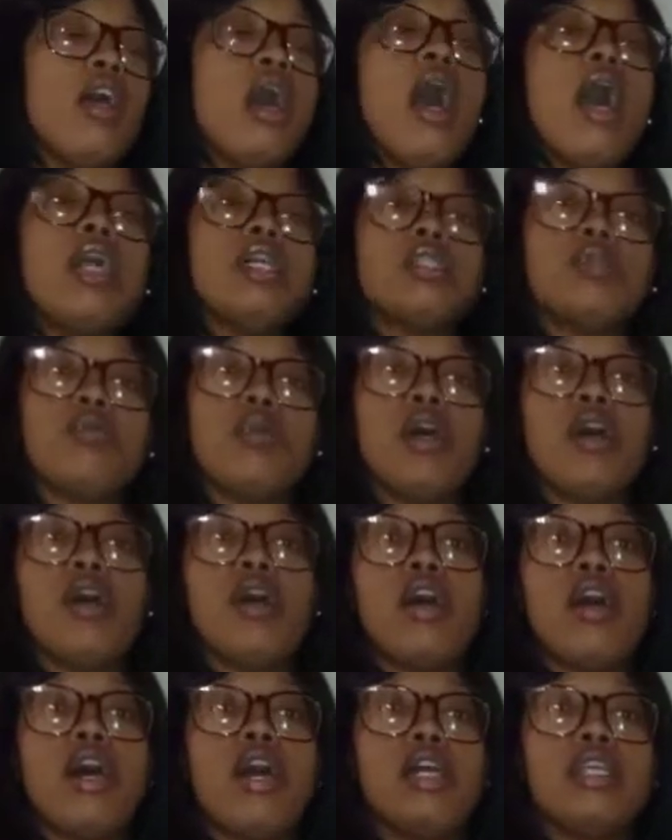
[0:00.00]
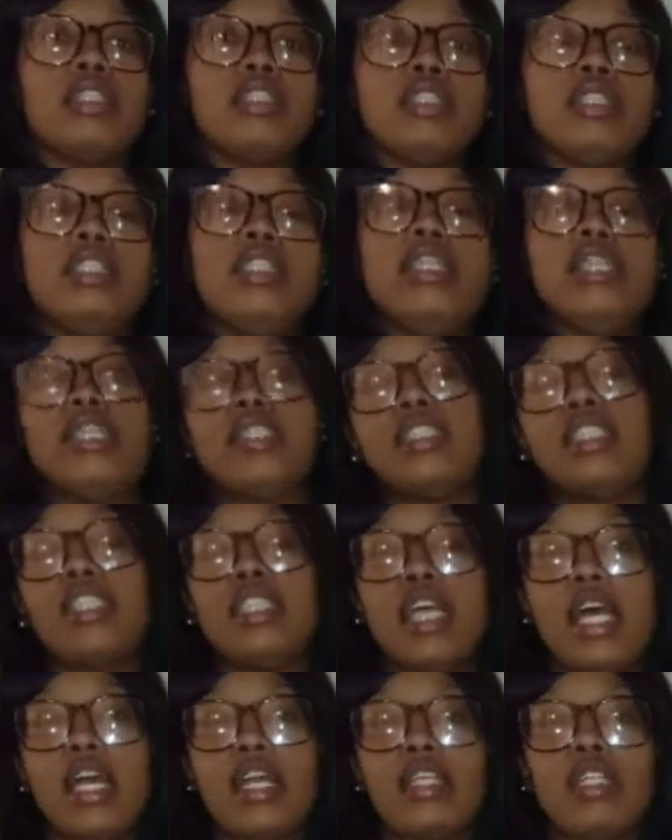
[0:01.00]
as well as get to
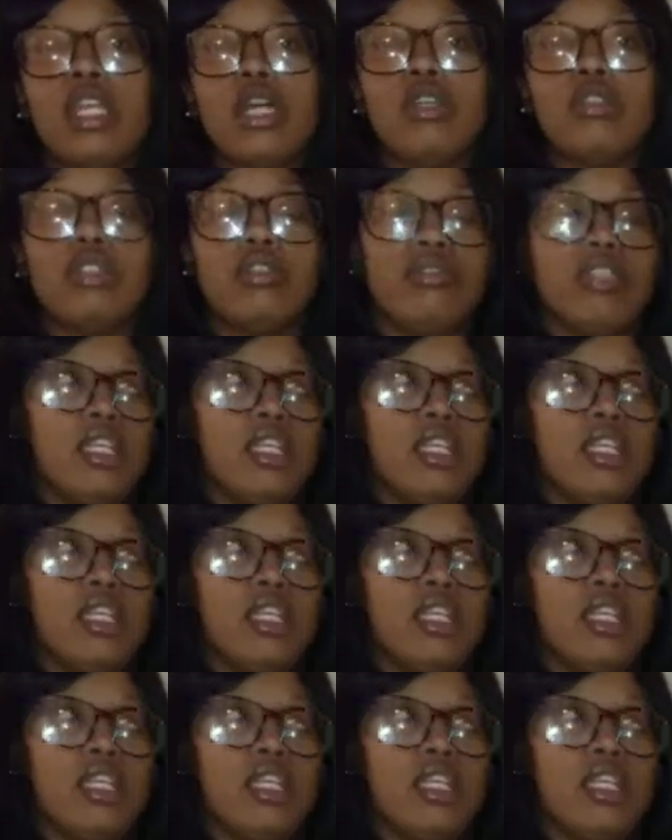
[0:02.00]
that close of